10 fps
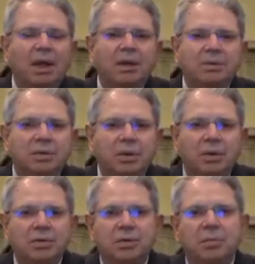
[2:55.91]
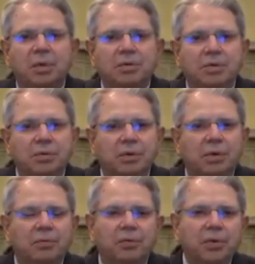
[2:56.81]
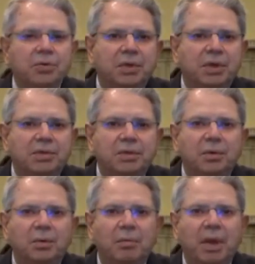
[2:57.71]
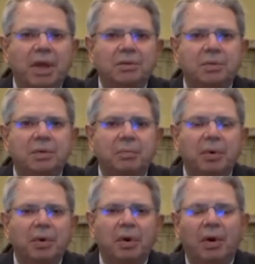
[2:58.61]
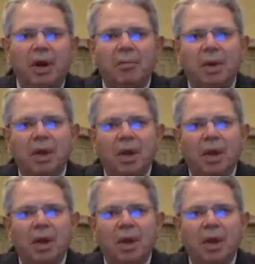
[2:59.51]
And so there's some confusion that still remains with the program.